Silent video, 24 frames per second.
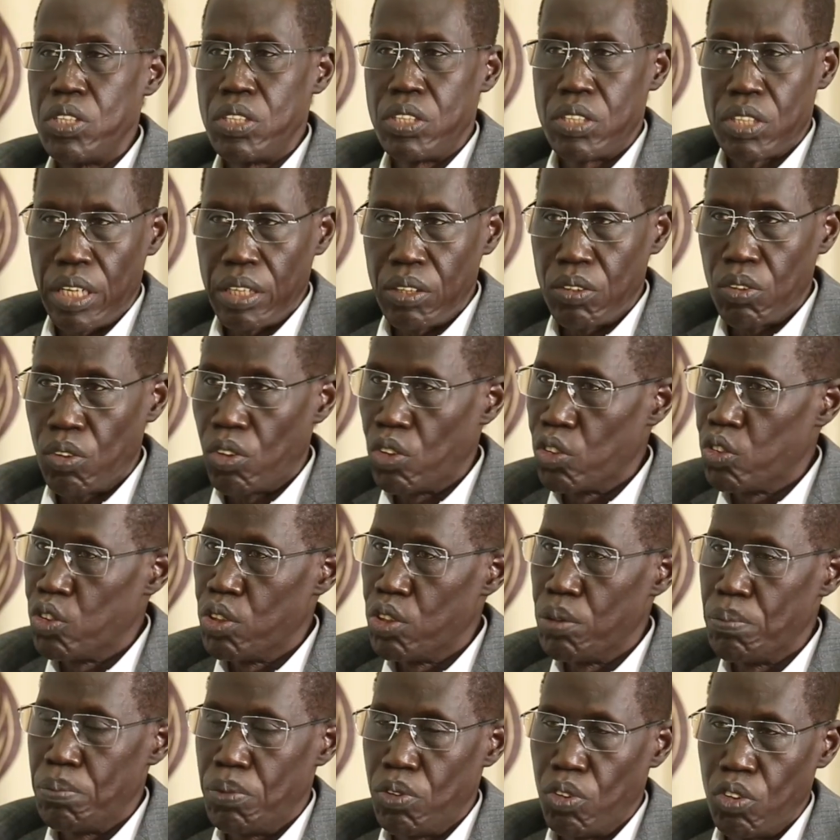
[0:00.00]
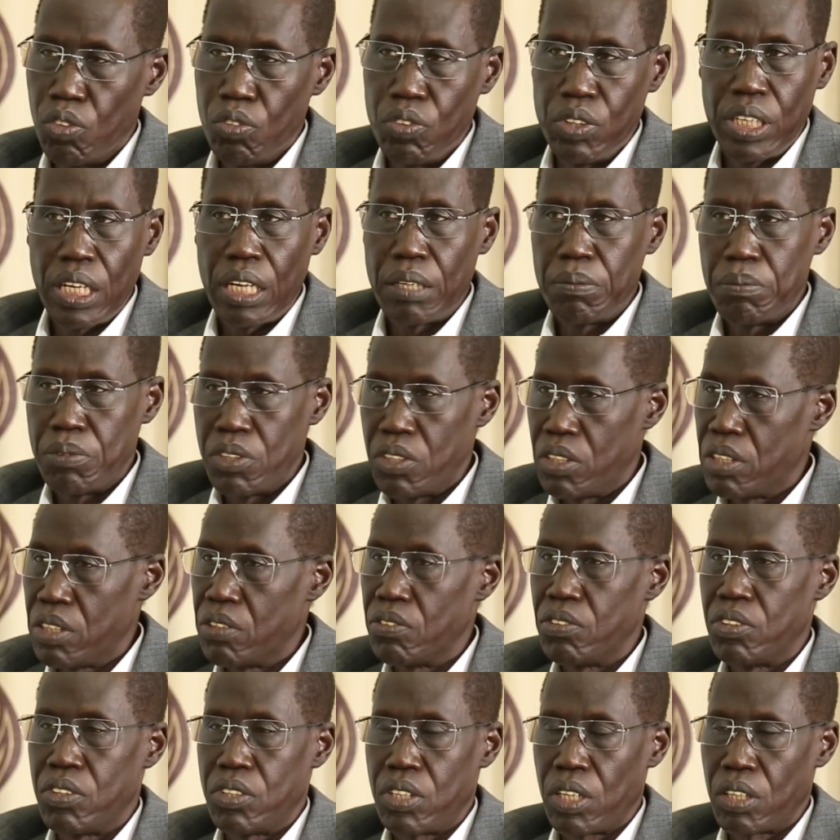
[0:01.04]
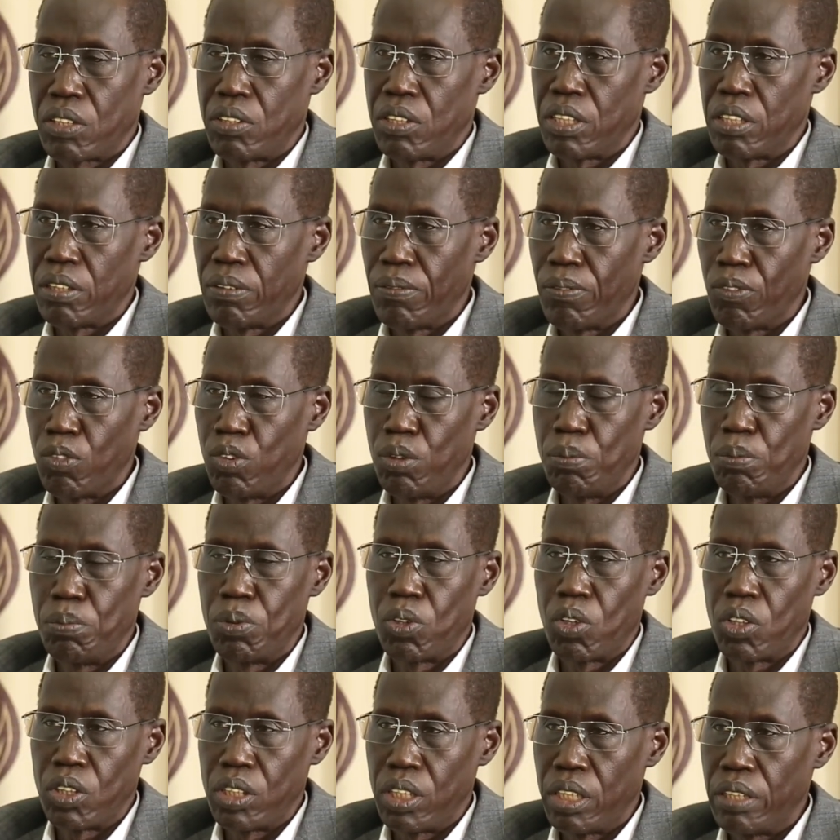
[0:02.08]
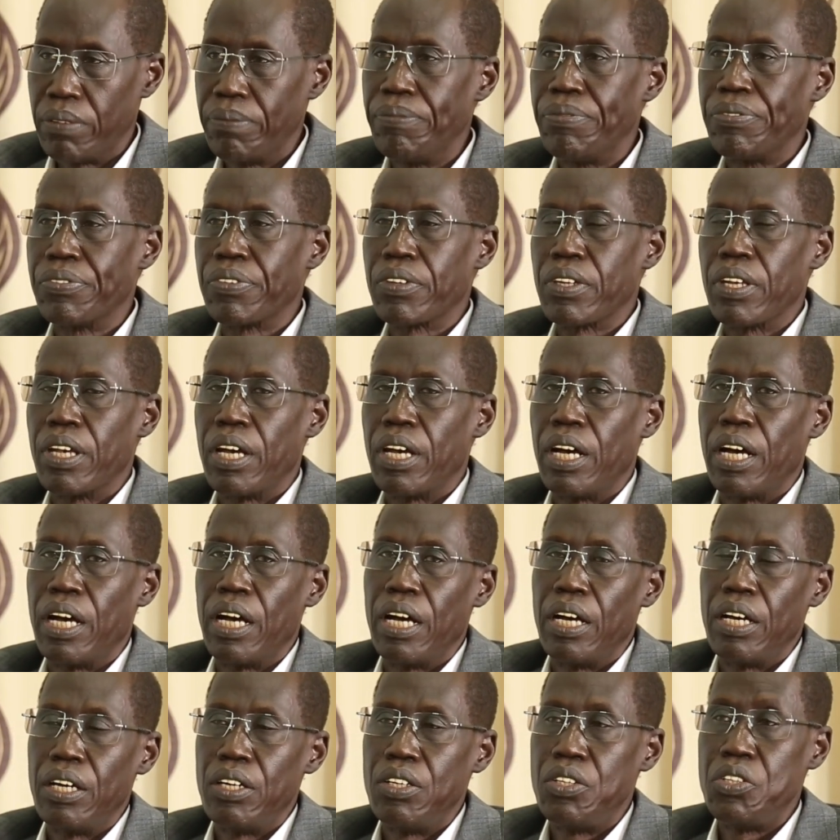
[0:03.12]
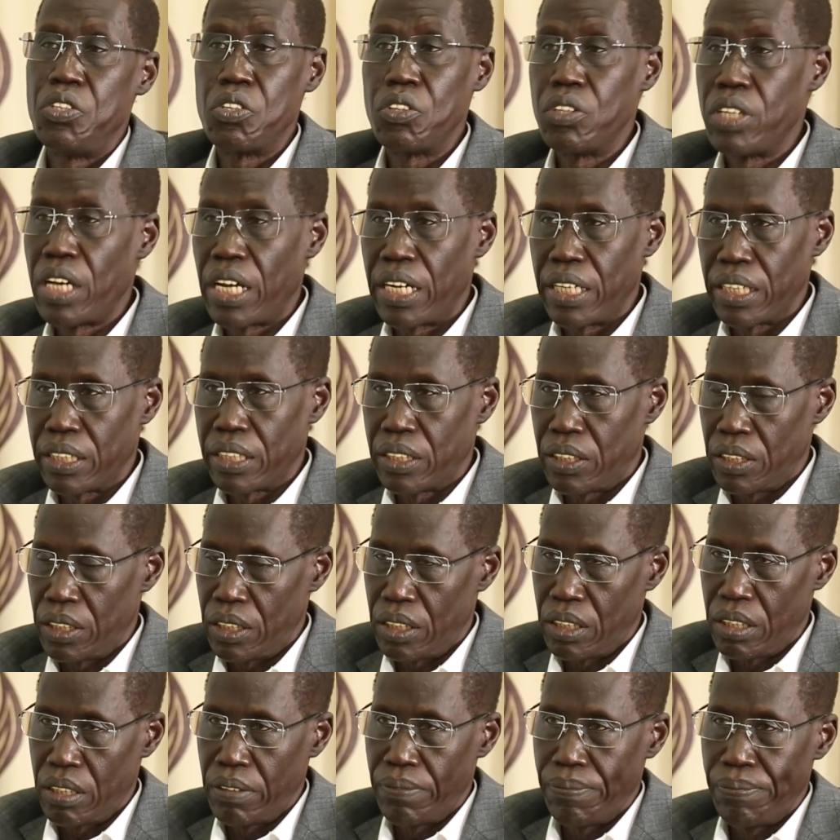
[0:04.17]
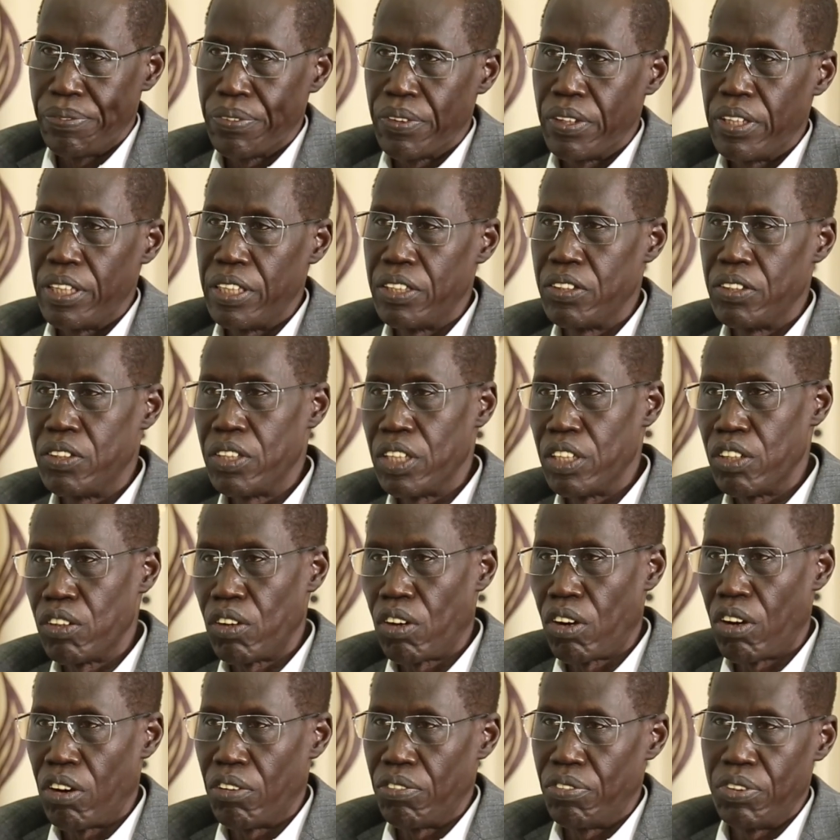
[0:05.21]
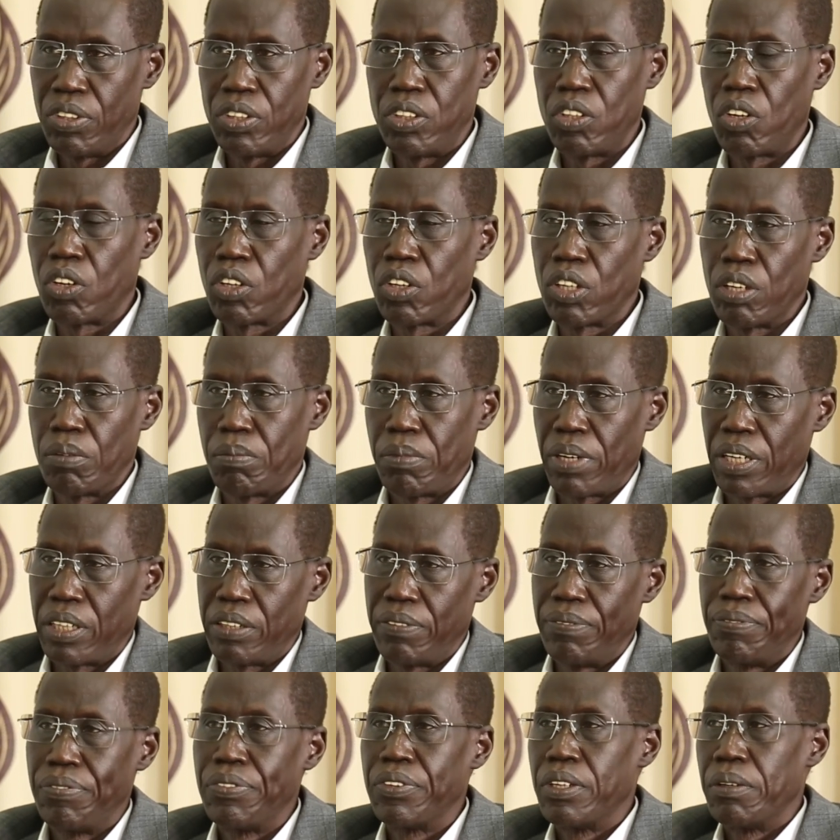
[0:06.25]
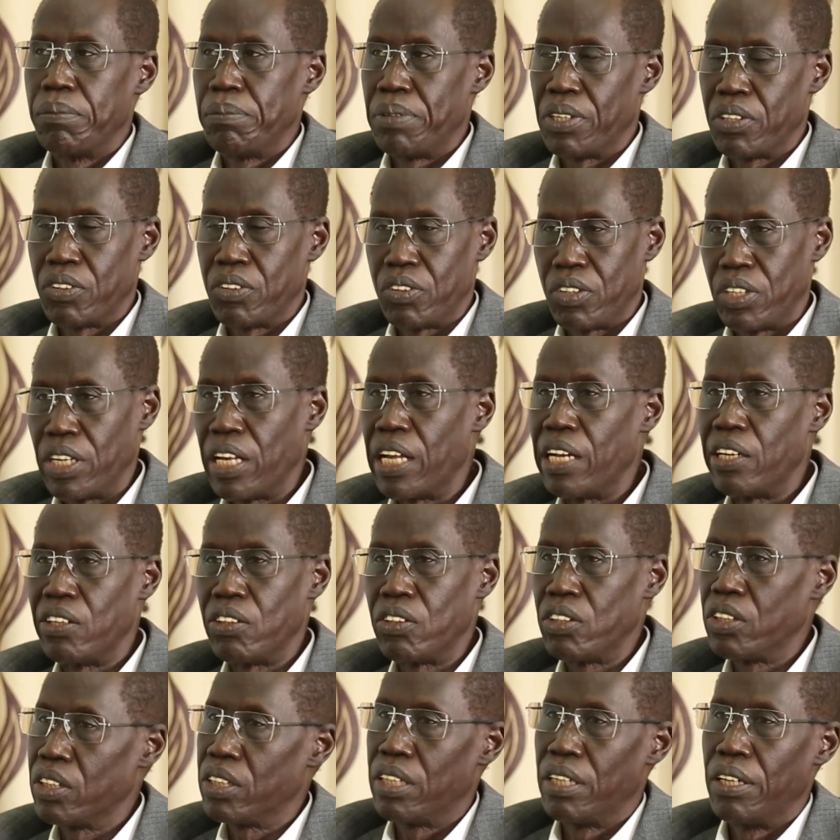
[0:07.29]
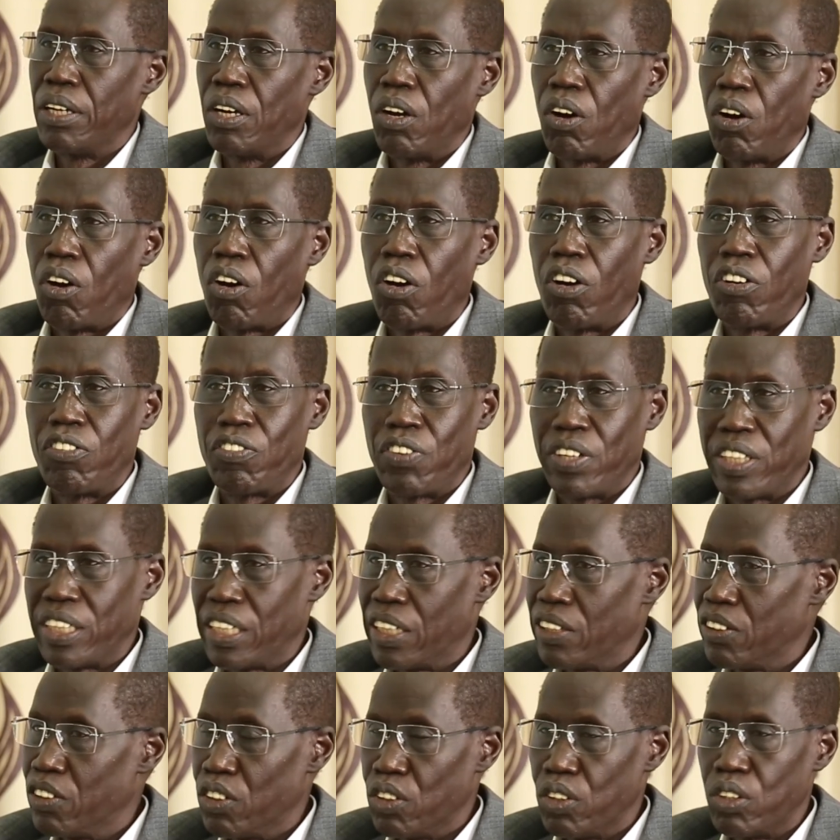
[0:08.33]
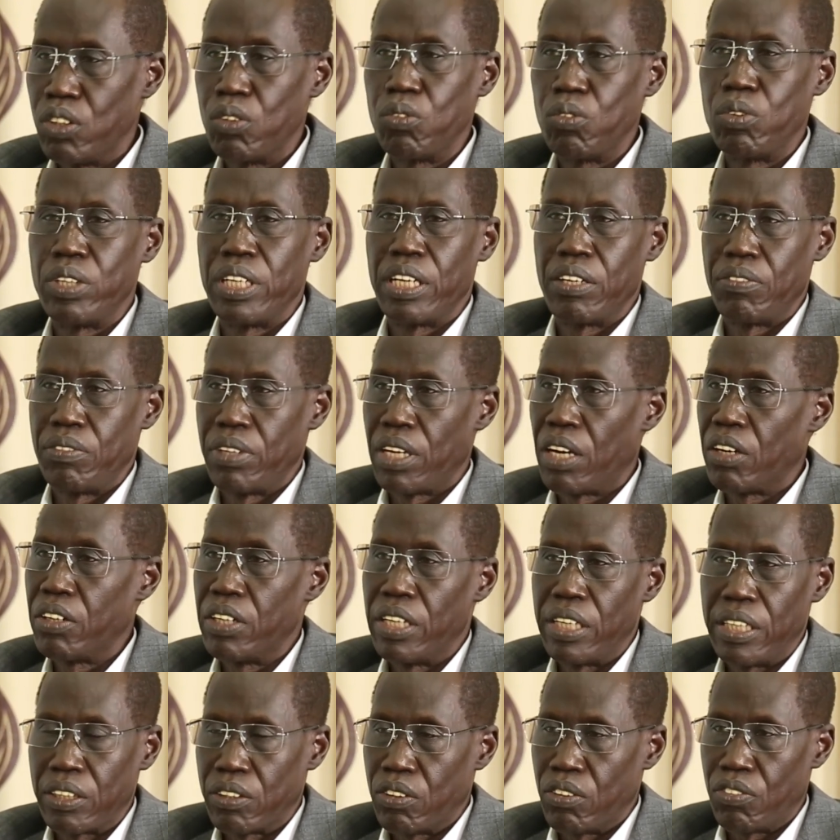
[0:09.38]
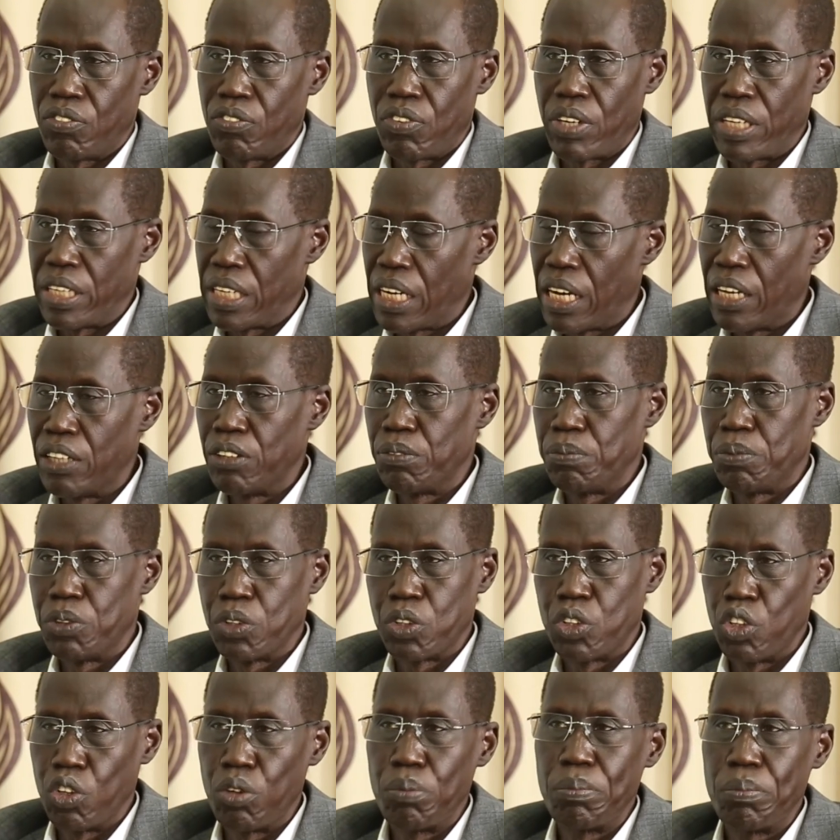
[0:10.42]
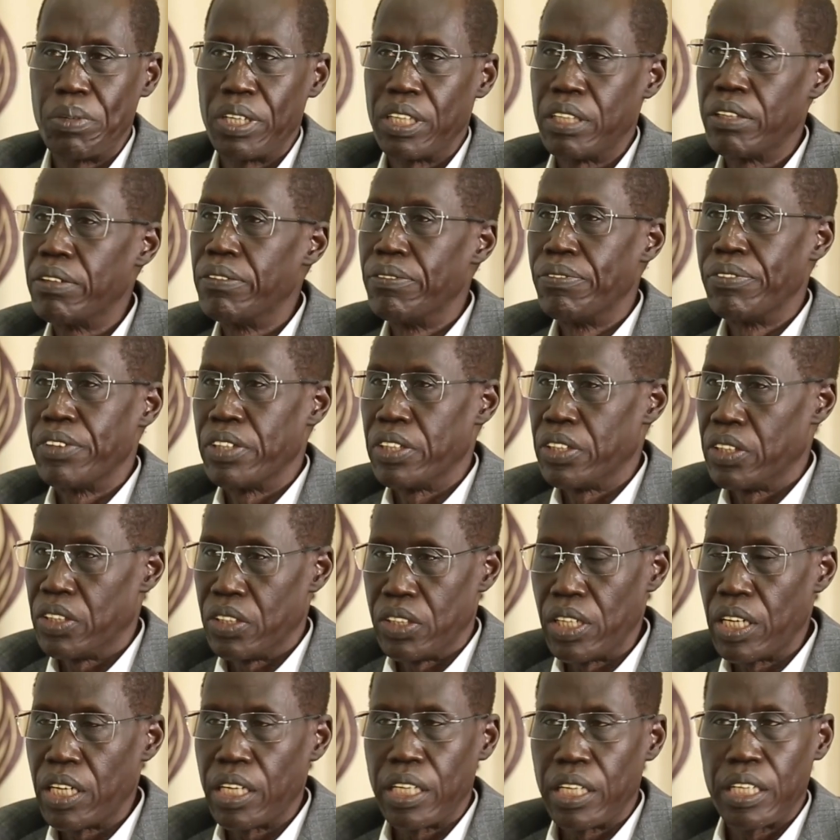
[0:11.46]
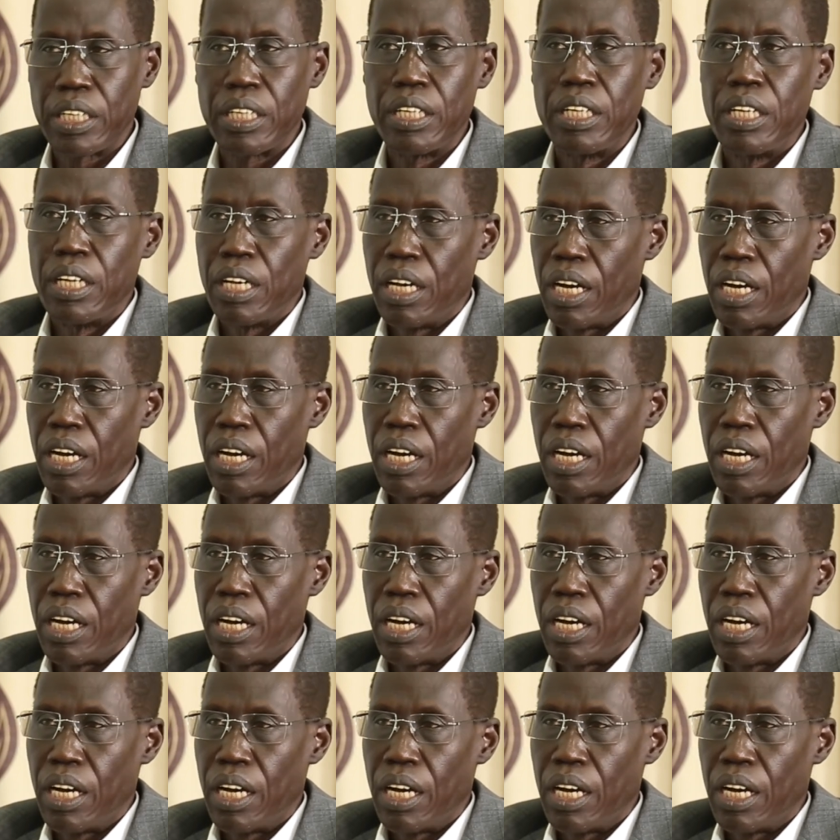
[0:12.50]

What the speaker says: try to also improve in administrative structures. We brought in new directorates. Instead of talking about personnel unit or financial unit, we have now director of finance, procurement, engineering,